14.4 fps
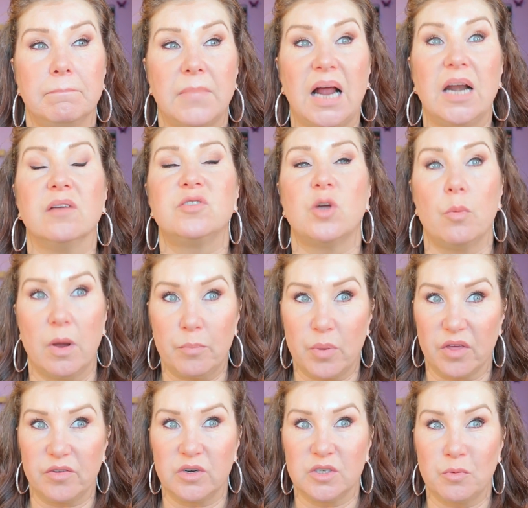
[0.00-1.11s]
and I've told my
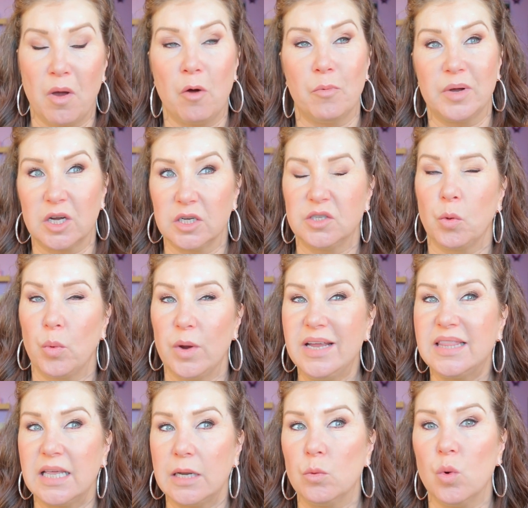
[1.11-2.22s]
brother as well, because the
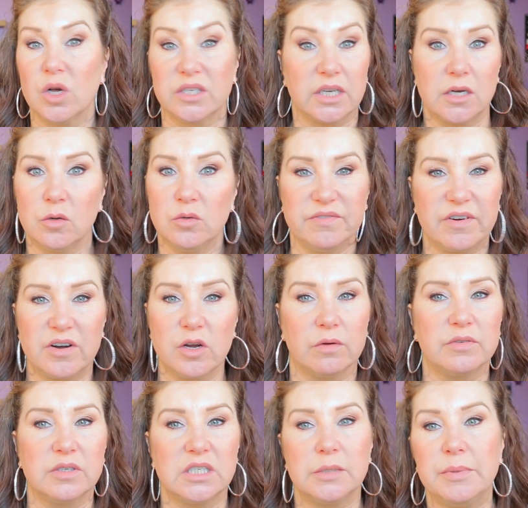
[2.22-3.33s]
weird thing was, I don't very
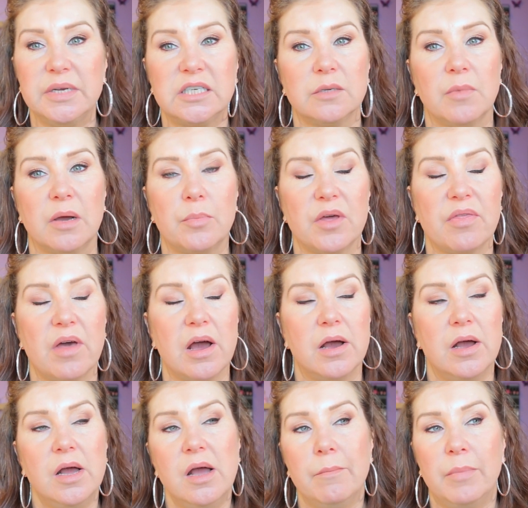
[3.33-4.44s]
often speak to my brother,
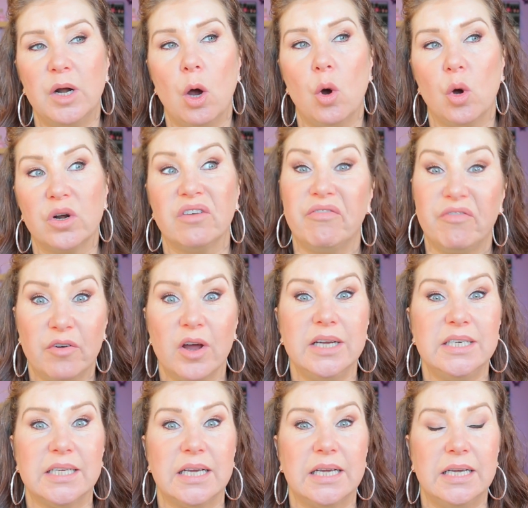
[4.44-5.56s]
but on
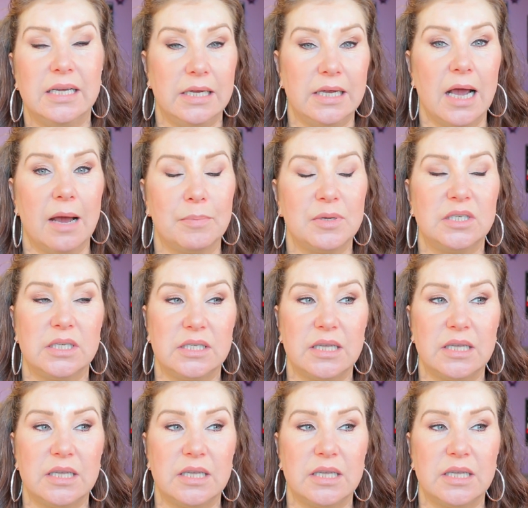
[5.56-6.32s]
Friday he happened to